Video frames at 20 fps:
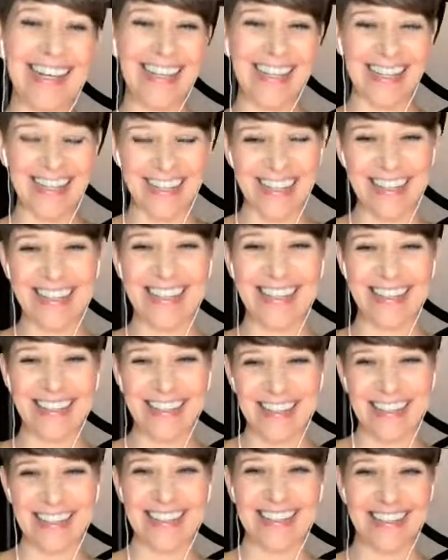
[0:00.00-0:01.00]

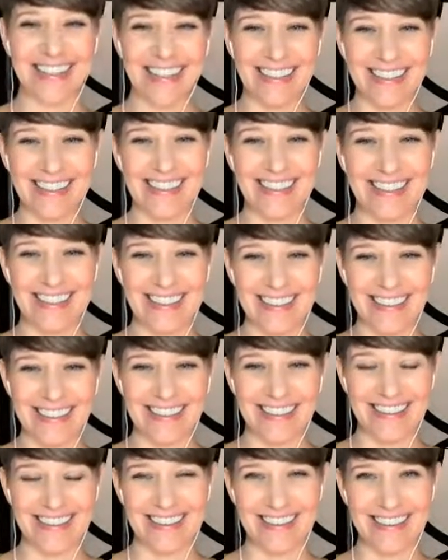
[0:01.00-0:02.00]

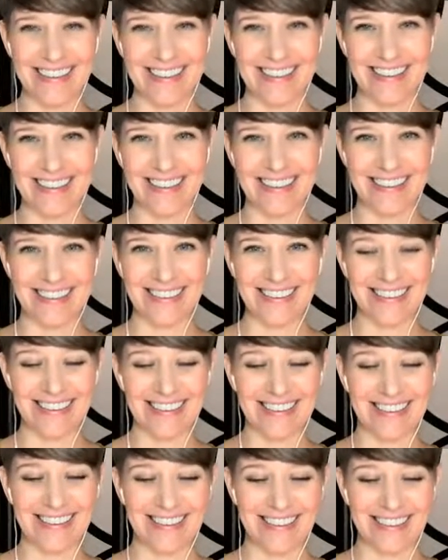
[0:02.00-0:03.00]

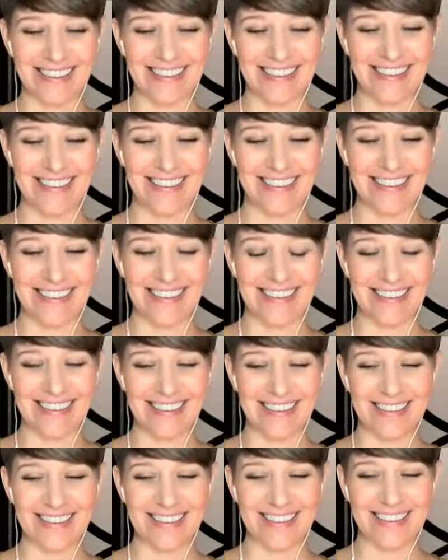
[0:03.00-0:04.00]

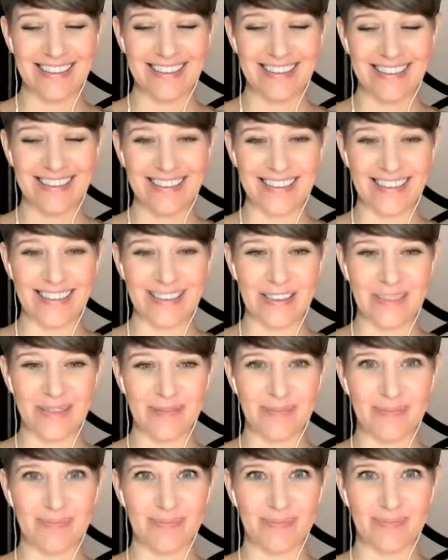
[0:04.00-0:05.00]

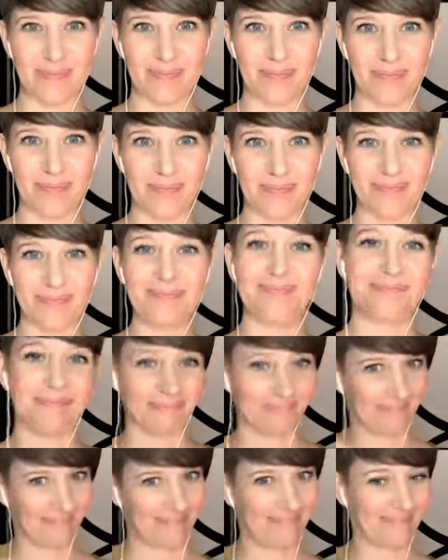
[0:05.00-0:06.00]

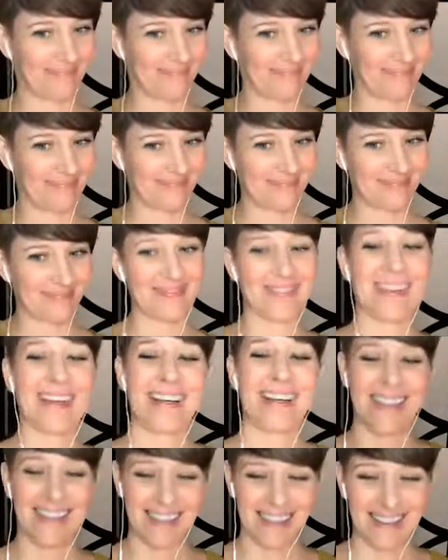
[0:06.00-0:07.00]

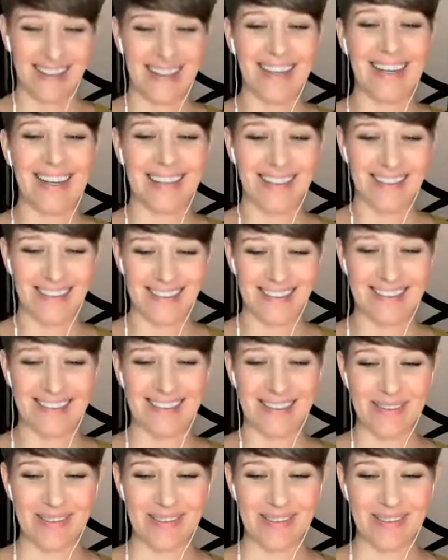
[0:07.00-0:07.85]
[no speech]